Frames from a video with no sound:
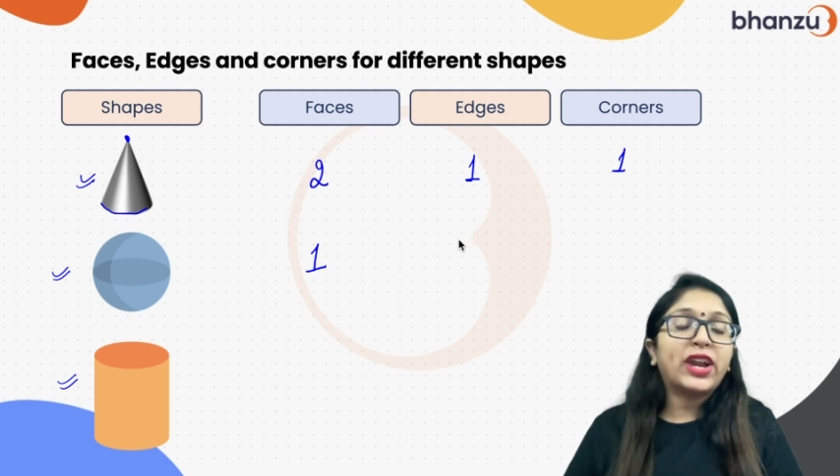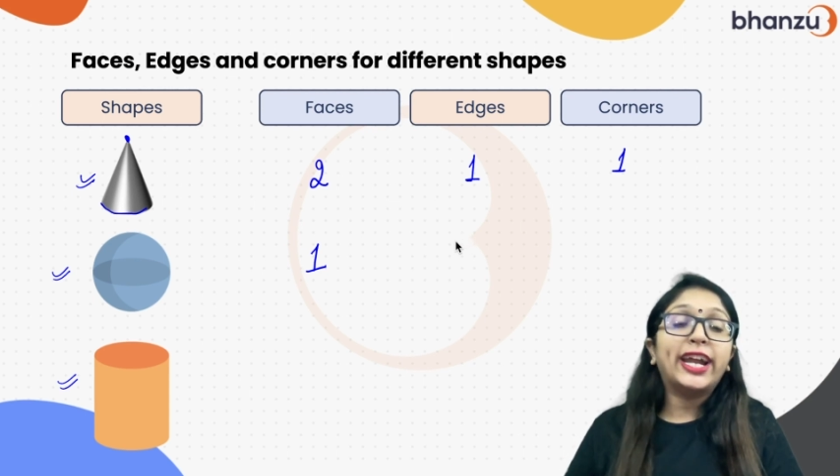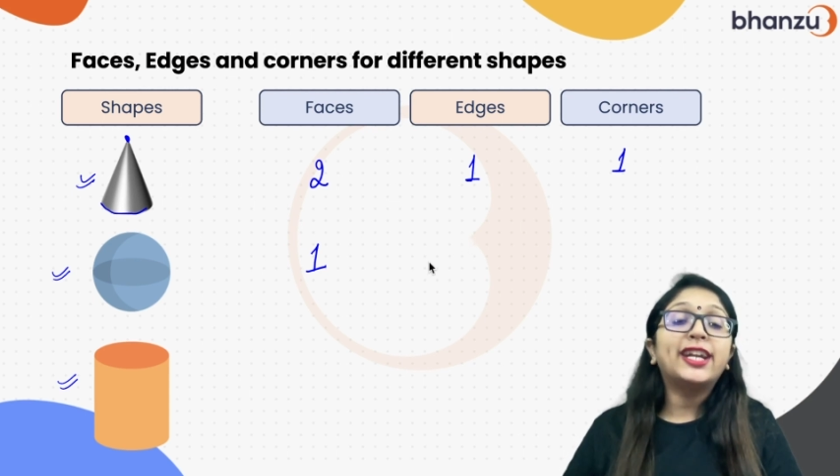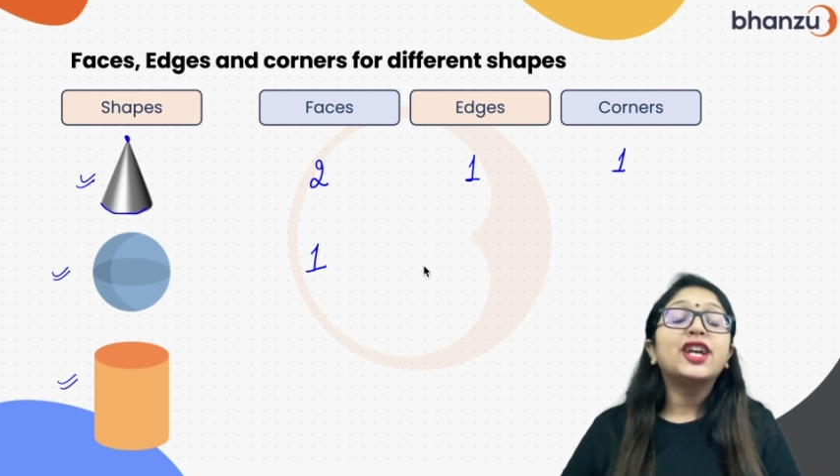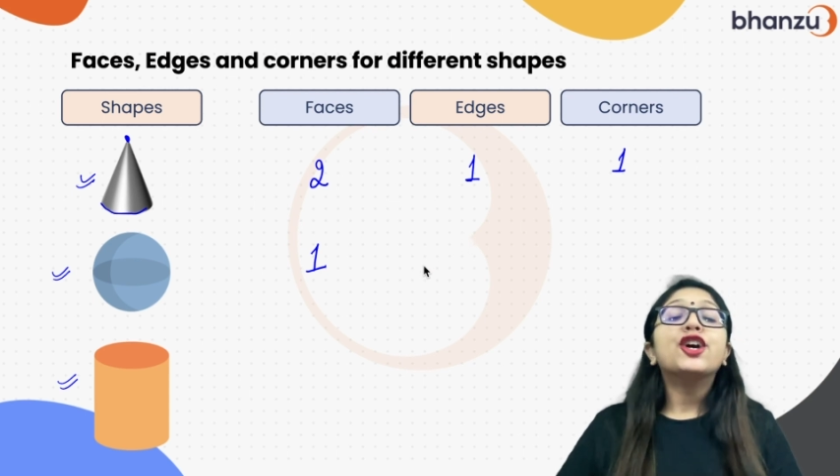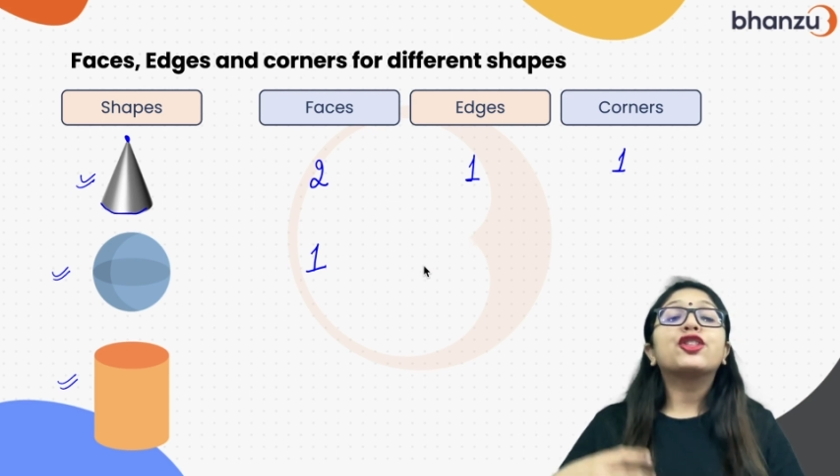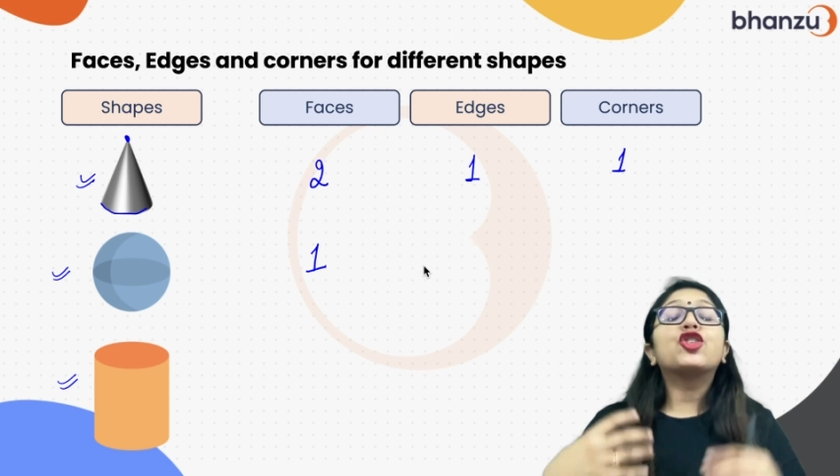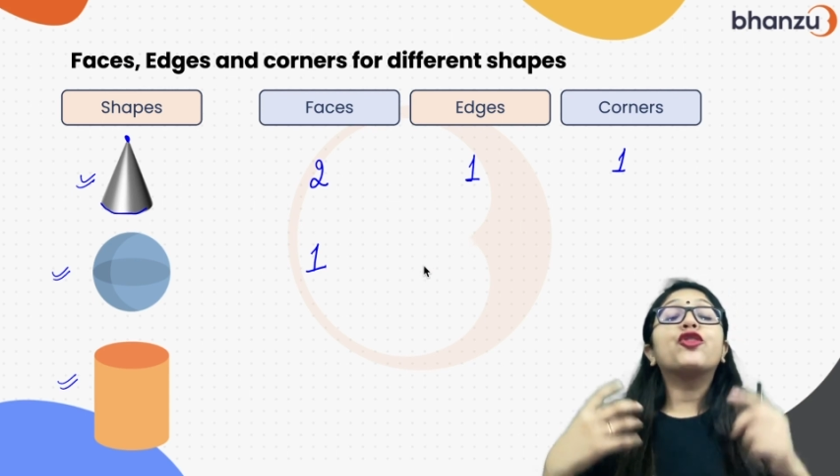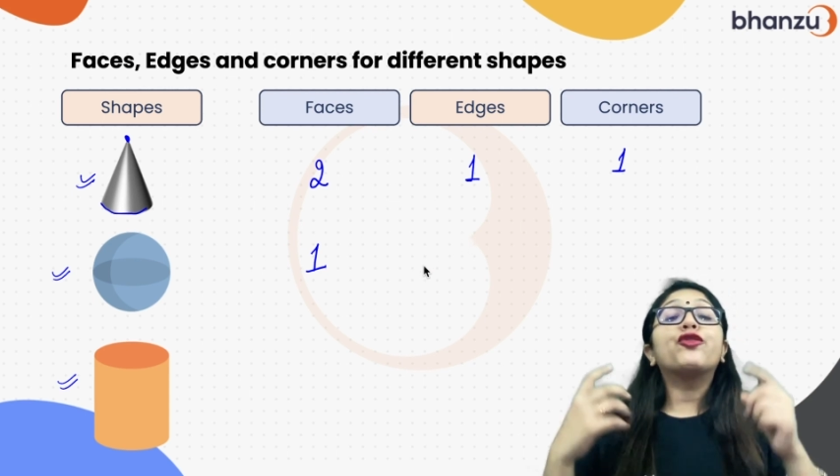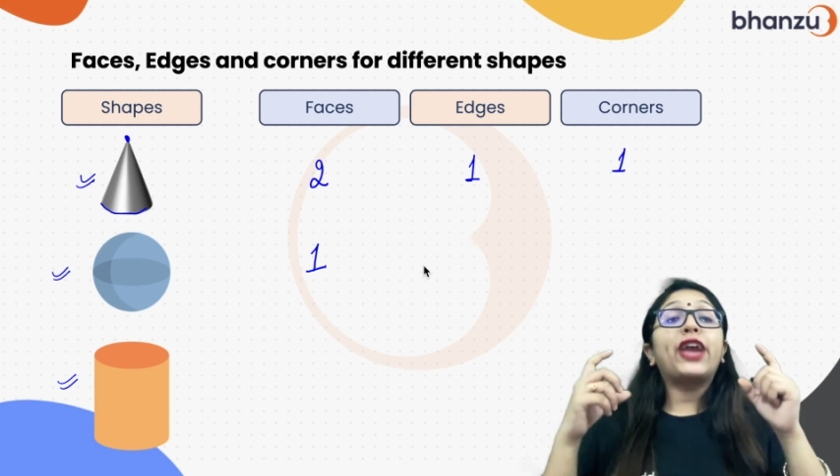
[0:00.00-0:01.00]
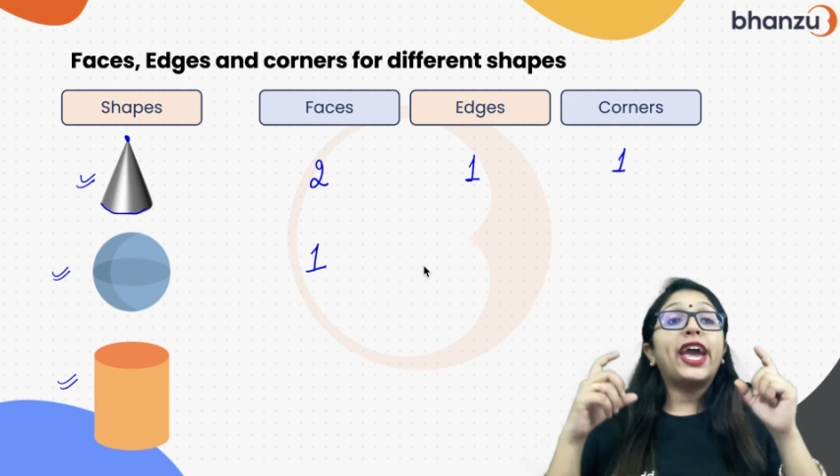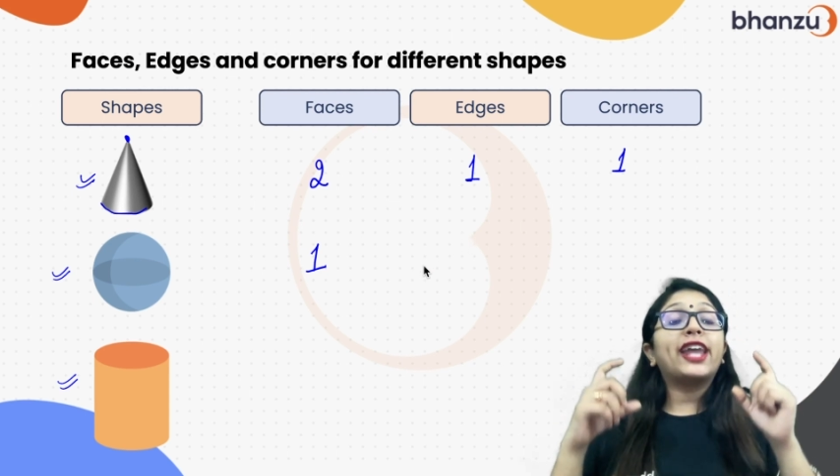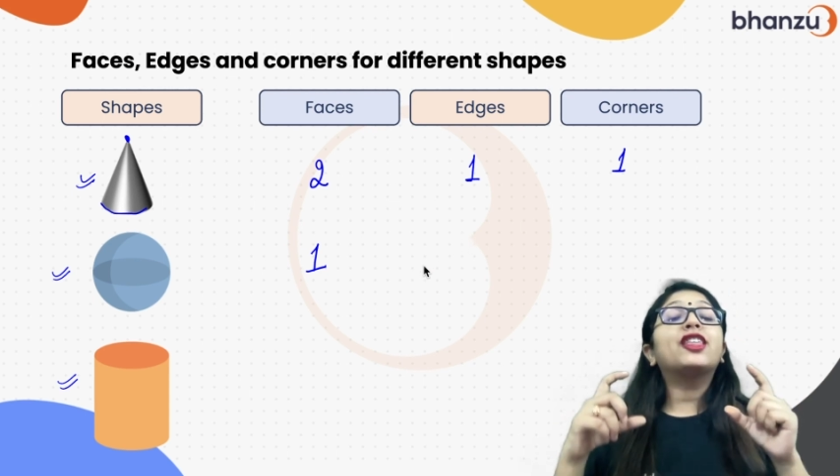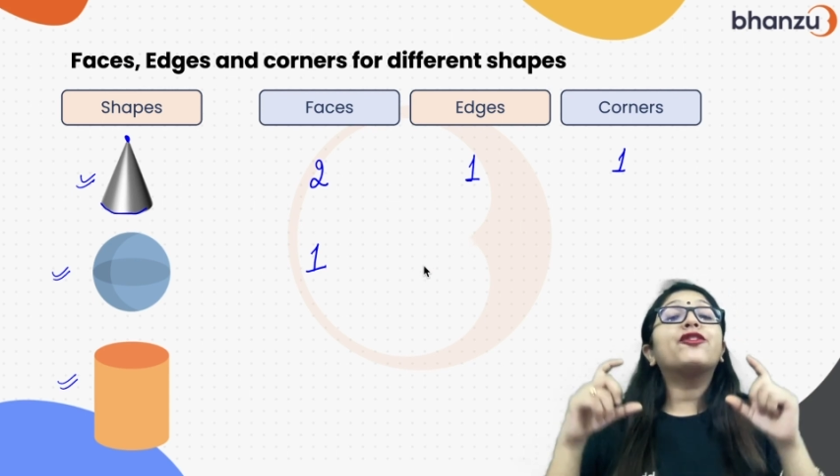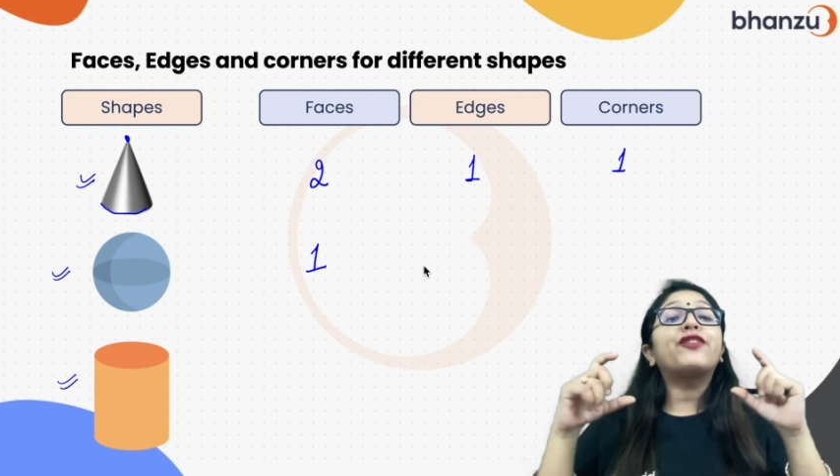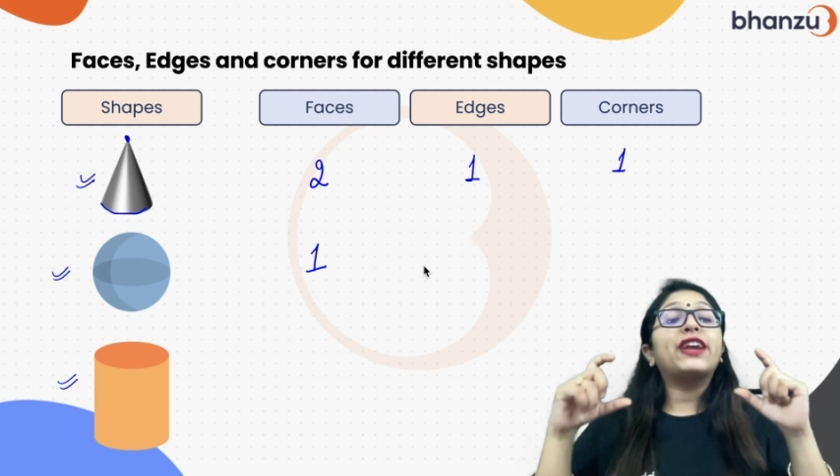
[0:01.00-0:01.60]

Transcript: right? So where the